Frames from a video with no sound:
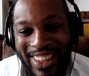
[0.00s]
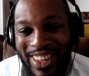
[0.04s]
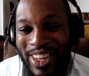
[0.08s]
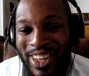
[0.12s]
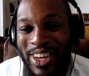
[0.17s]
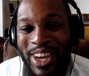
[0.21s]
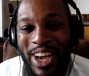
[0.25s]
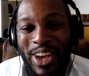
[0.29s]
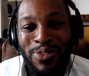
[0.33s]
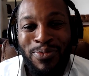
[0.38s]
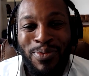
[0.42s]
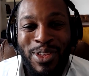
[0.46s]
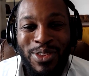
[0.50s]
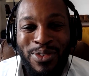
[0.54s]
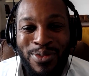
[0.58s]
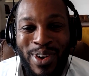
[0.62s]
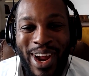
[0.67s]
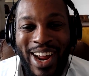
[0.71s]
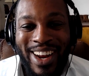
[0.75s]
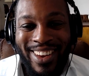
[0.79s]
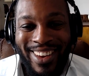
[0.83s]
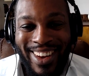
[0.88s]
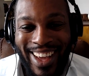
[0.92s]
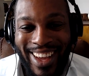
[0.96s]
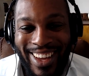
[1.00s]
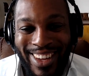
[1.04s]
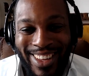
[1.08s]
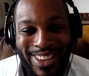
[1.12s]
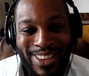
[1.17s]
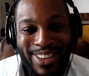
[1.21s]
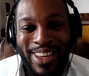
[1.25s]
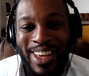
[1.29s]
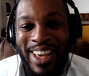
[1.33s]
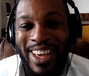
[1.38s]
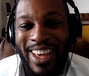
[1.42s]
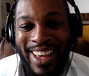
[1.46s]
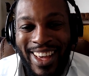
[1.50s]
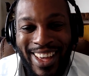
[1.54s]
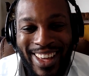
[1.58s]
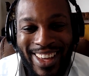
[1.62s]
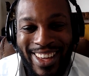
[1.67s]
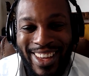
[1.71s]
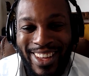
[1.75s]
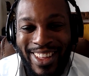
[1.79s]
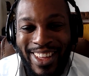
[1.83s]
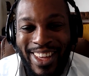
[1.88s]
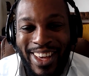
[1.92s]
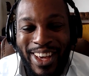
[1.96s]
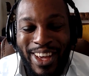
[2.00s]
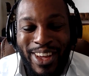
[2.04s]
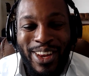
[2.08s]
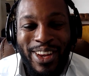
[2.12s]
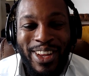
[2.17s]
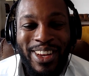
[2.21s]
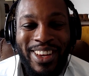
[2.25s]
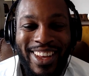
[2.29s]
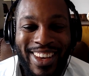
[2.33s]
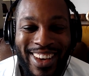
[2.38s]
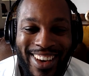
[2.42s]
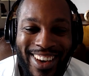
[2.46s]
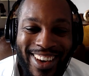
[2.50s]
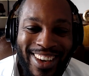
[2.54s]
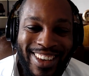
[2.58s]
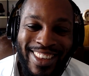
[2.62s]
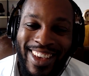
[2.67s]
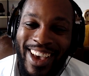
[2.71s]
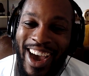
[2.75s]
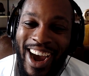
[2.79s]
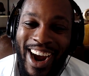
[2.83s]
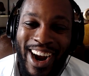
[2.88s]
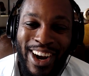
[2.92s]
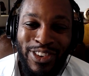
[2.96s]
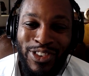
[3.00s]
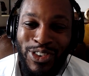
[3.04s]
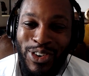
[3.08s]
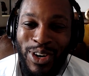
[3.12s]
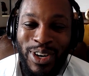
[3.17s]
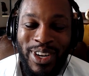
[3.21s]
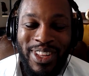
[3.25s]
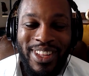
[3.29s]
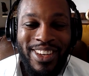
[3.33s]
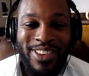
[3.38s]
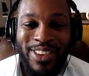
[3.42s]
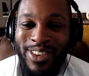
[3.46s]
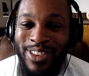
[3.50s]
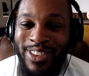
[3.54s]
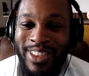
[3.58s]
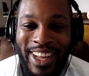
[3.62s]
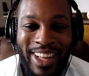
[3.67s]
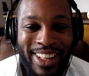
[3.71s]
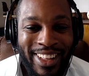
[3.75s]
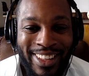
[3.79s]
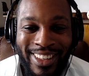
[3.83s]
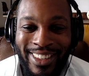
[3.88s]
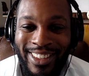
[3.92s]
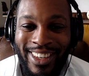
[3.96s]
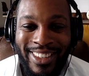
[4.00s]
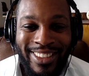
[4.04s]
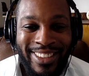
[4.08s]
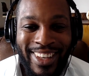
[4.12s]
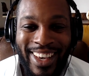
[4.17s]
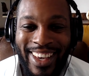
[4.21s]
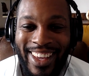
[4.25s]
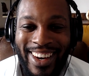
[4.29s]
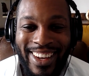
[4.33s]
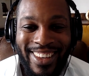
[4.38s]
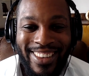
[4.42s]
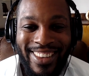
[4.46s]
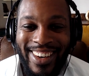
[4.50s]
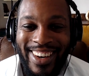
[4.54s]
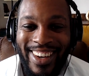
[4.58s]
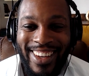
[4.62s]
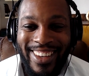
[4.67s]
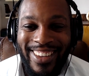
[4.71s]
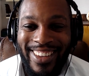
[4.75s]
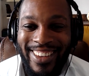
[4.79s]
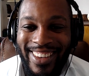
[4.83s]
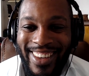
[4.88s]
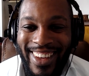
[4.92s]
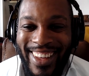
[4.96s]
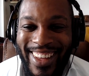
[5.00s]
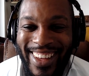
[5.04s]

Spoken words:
you have to be direct. Like it's a hard journey. Just say it as it is.